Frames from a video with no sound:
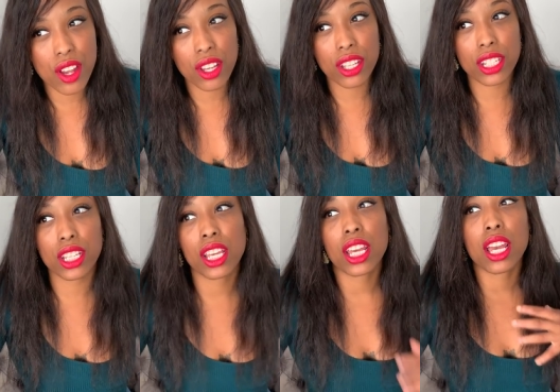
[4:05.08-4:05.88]
on
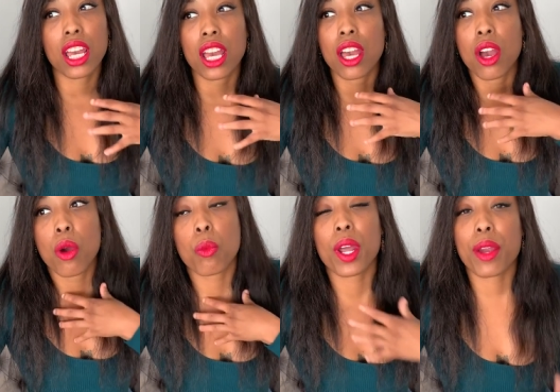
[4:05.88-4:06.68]

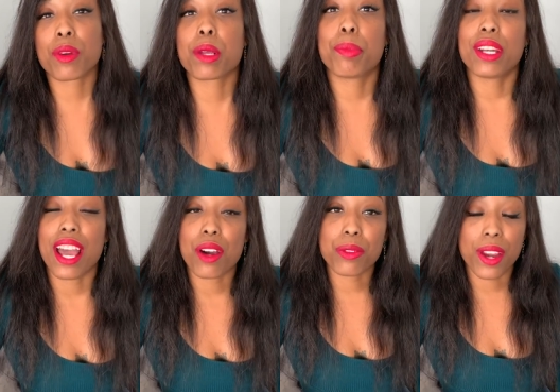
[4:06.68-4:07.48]
what I want to put
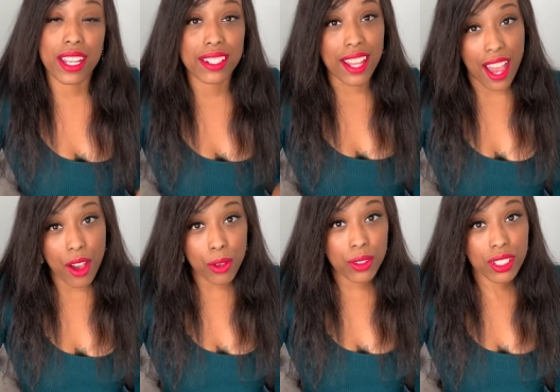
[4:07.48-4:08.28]
out right
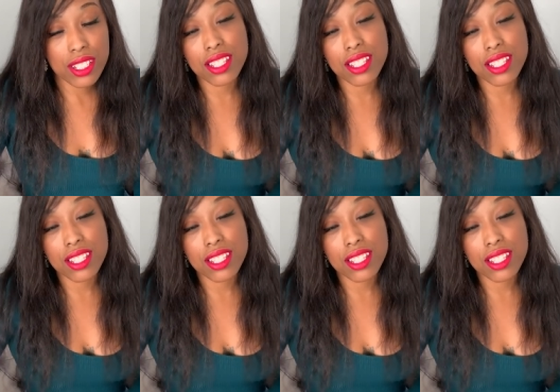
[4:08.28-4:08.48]
now